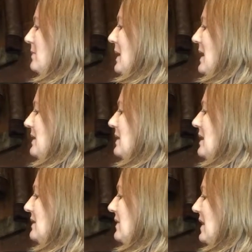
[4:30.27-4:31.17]
pattern
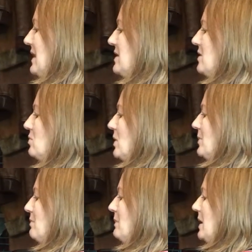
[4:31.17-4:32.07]
as the ladies
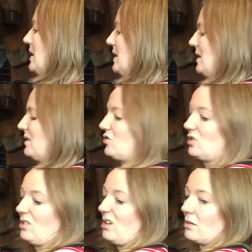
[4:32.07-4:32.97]
one, but it's
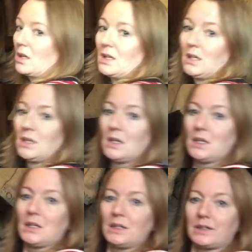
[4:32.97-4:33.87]
just longer.
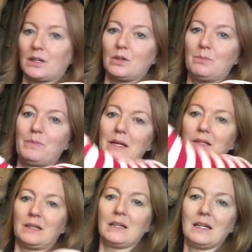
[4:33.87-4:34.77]
So
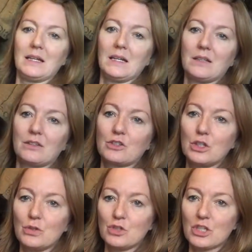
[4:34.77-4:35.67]
basically, it's
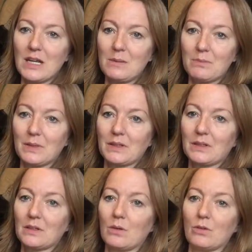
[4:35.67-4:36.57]
two
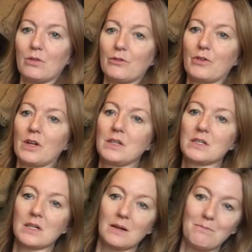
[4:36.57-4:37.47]
shapes,
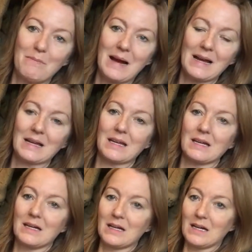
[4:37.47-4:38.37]
front and back,
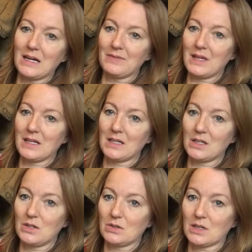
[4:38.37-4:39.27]
and then
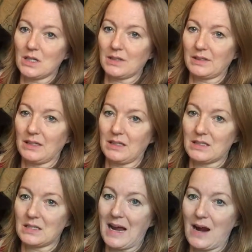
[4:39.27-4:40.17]
your
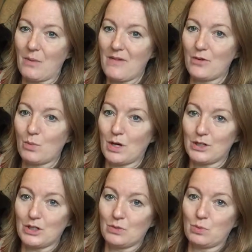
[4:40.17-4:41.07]
gusset, however
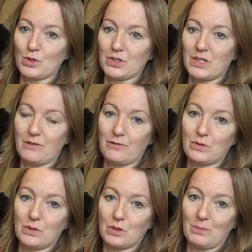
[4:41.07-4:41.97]
wide you want it
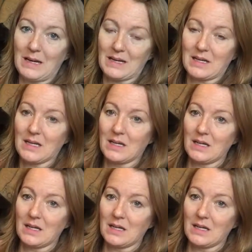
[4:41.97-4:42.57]
for your bag.